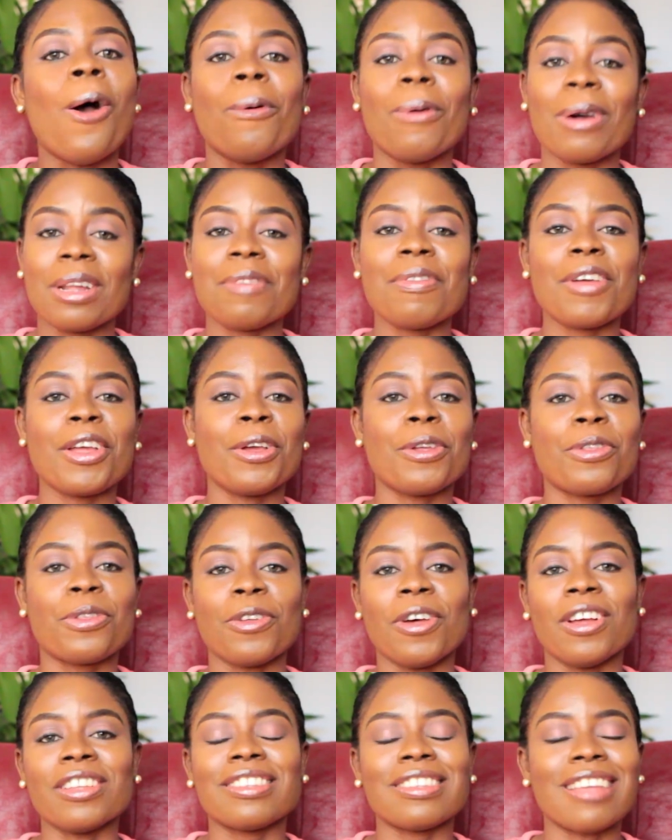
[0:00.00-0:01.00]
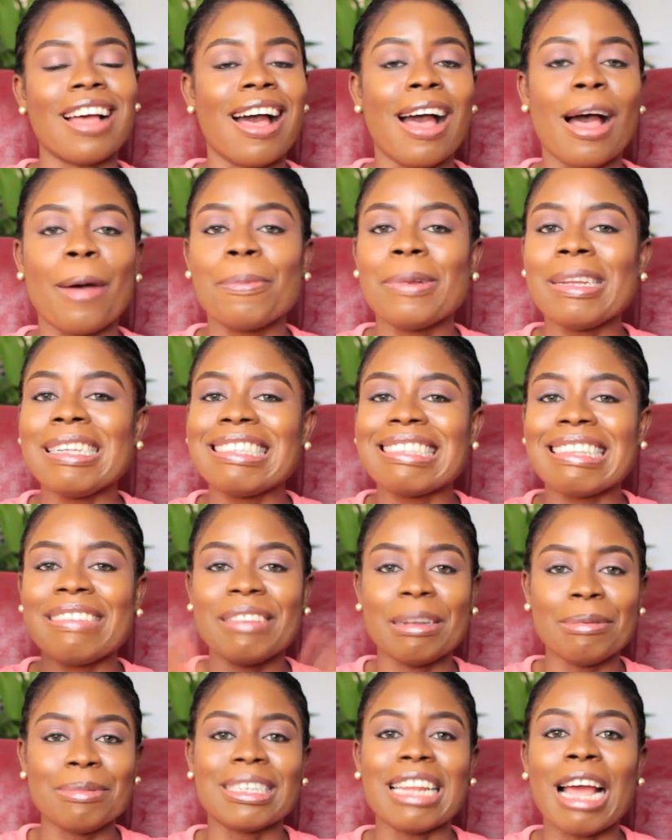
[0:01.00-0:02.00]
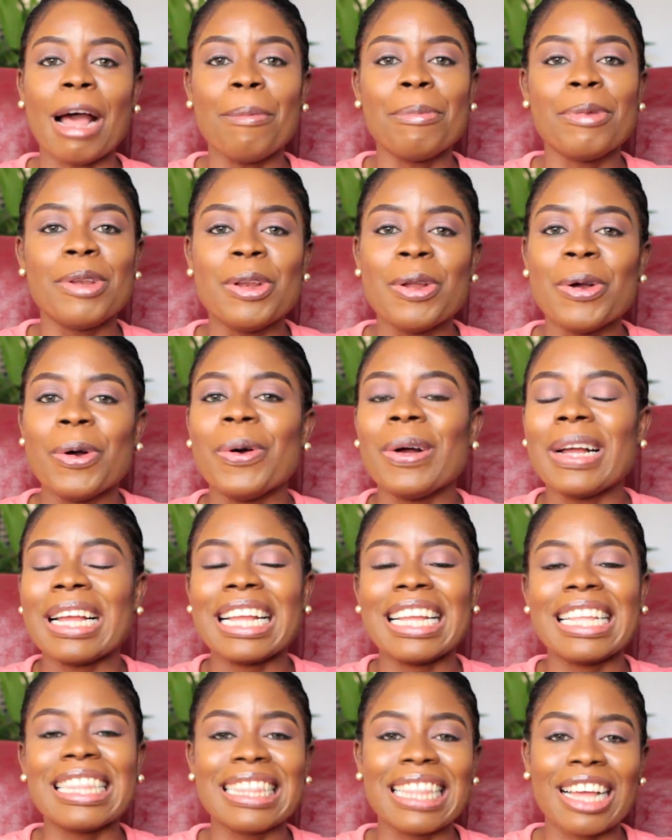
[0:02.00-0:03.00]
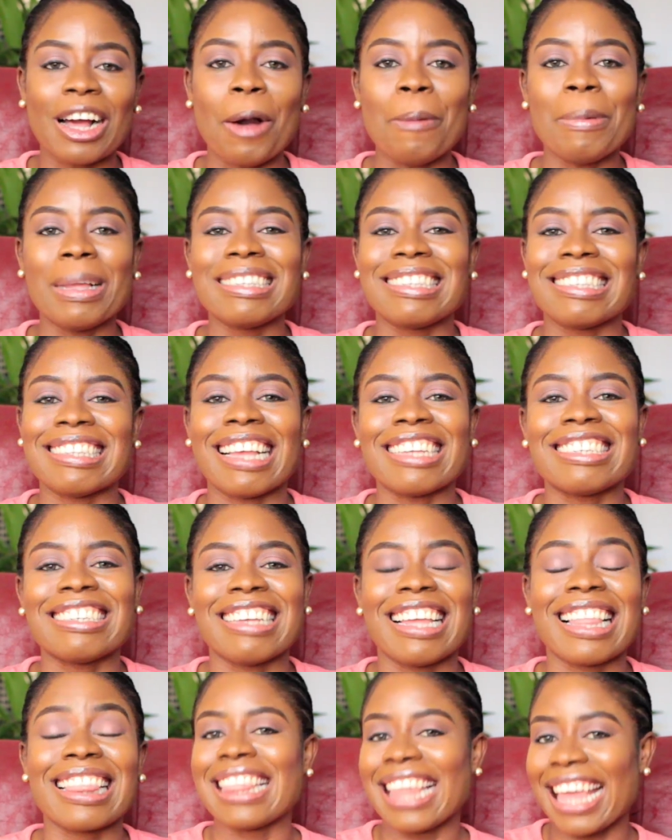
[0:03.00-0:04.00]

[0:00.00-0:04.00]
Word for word: Whatever your thoughts are, please leave them down below in the comment section.